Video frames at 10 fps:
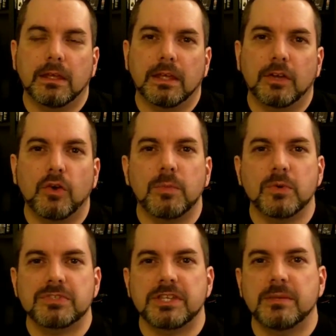it
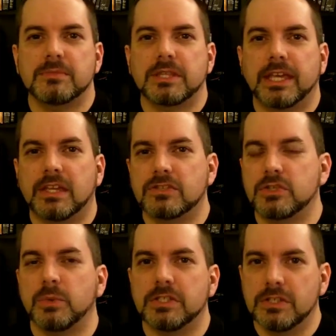almost seems like it's
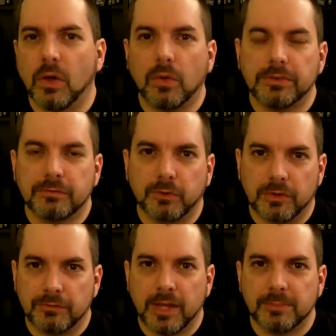too adult for
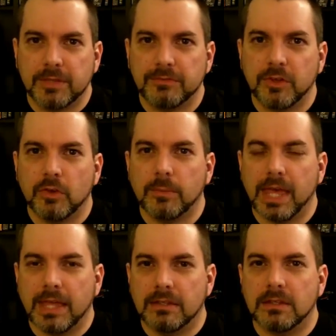a family film
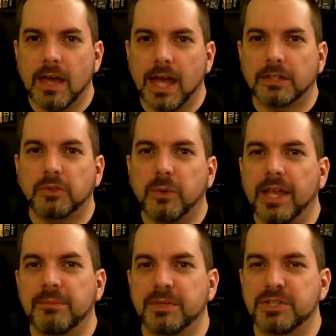and not
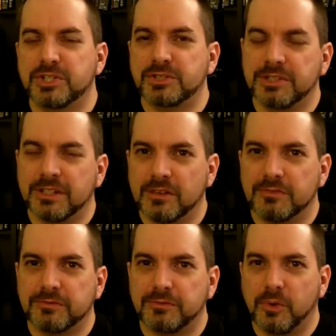quite mature enough
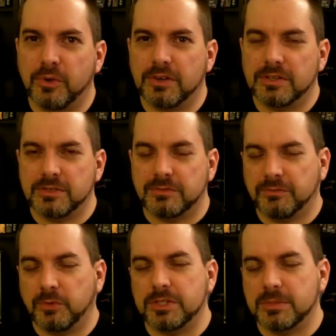for
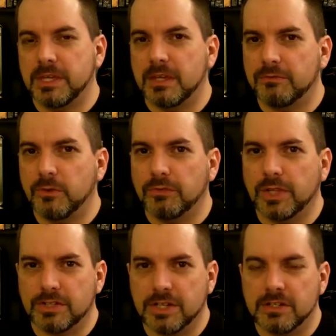it to be a
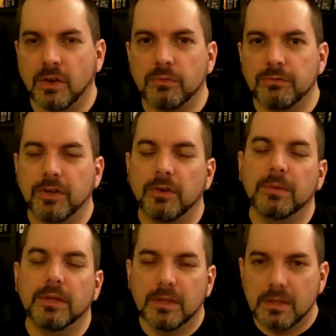full-fledged adult film.
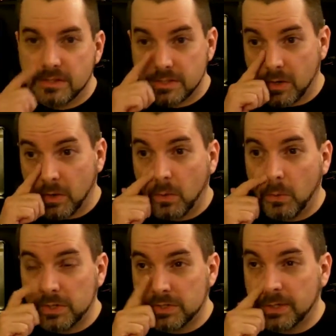So
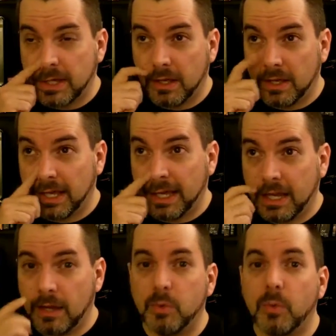what you kind of
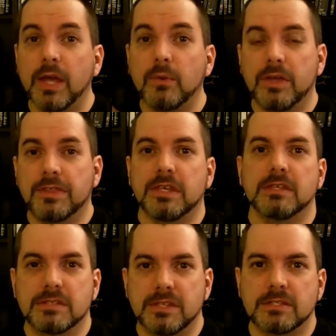come away with
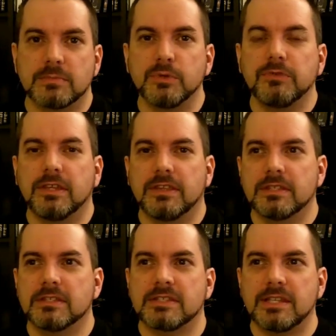is this movie
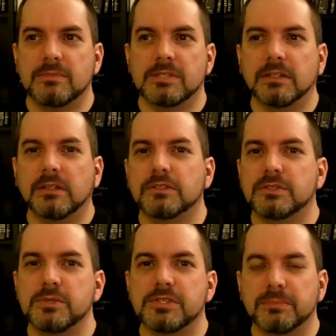that seems a little
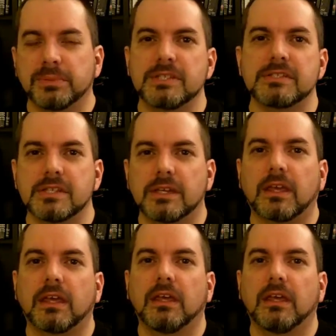too simplistic